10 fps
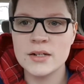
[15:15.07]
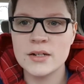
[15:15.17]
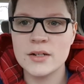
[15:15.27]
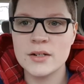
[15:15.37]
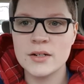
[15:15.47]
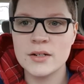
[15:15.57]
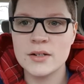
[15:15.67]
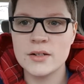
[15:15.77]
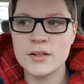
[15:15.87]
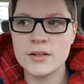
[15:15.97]

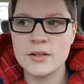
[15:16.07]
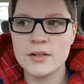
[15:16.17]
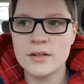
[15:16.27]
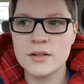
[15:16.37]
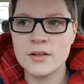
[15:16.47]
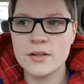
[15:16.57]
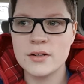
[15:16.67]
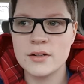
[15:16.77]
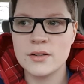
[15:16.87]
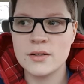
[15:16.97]

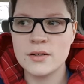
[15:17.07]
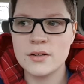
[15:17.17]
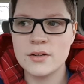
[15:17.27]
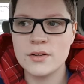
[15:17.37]
Nothing is said.